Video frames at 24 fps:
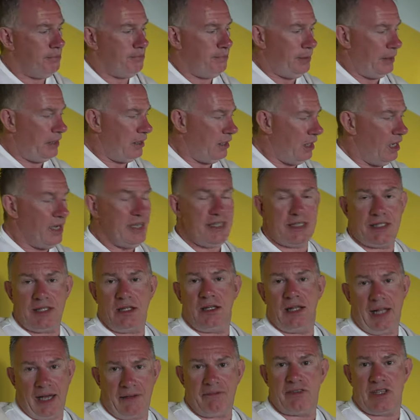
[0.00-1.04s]
But I
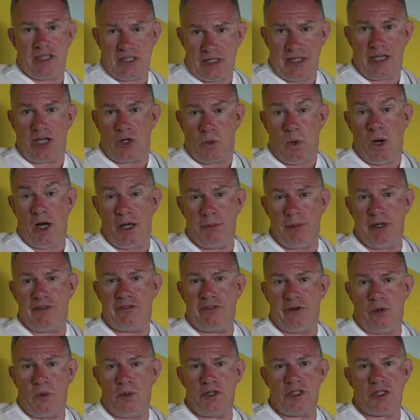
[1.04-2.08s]
still have the seat quite a bit
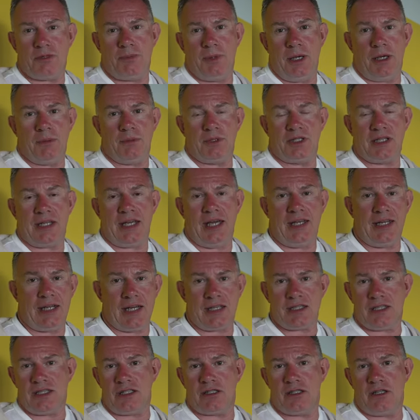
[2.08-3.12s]
forward to be able to gain
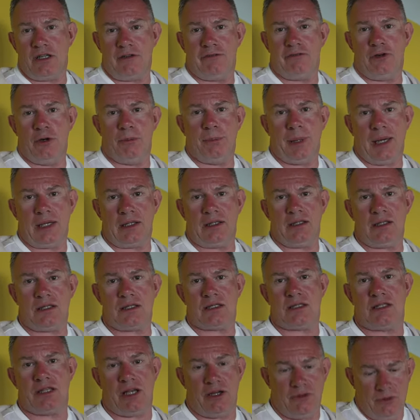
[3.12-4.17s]
access to the foot
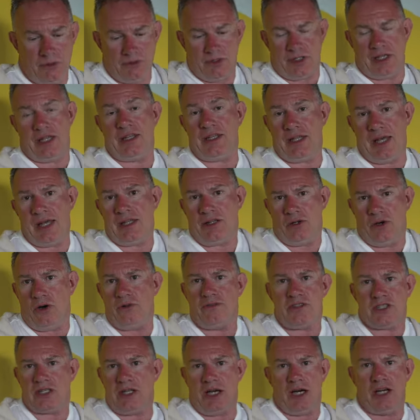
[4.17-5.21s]
pedals. And then
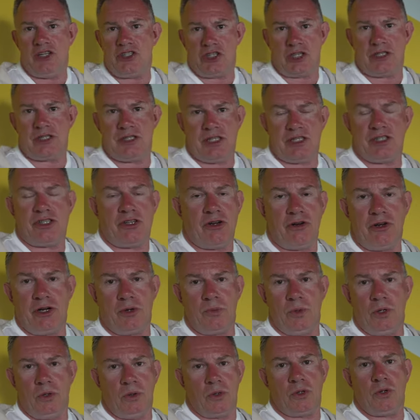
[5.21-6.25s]
obviously I adjust the
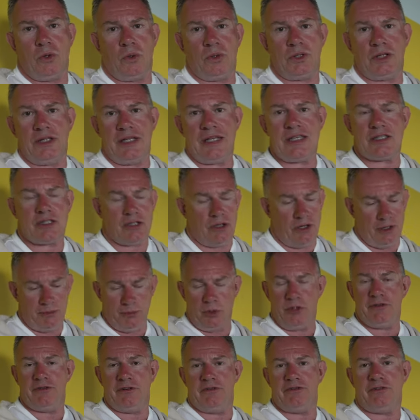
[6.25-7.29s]
steering wheel accordingly, so I
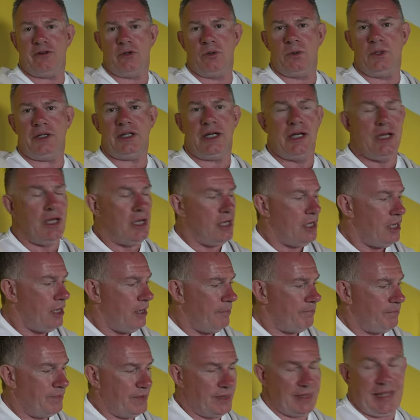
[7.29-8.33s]
move it forward.
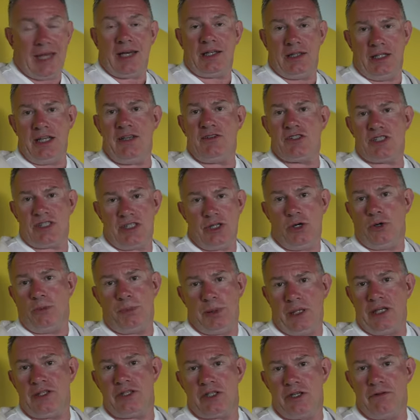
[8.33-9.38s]
That leaves still
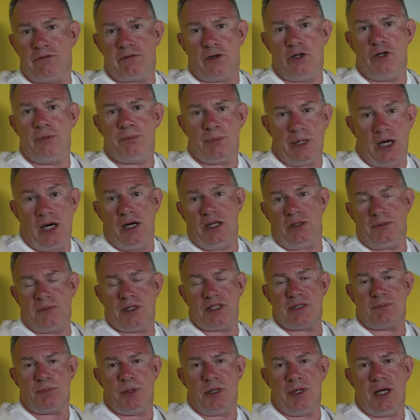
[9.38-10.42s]
plenty of room behind
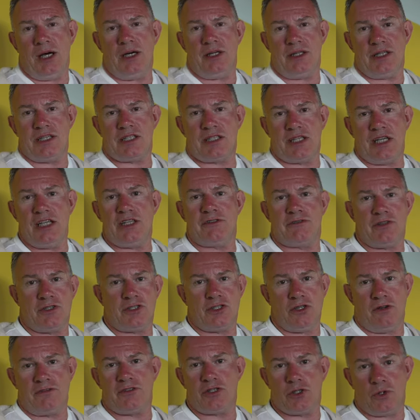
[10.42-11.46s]
the seats for
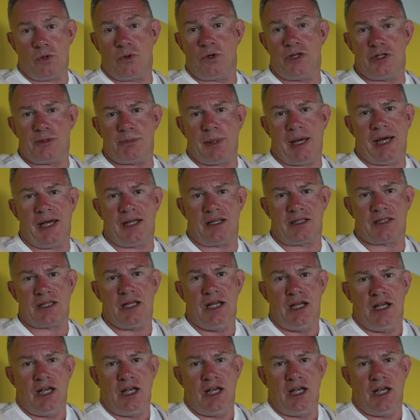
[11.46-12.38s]
soft storage bags.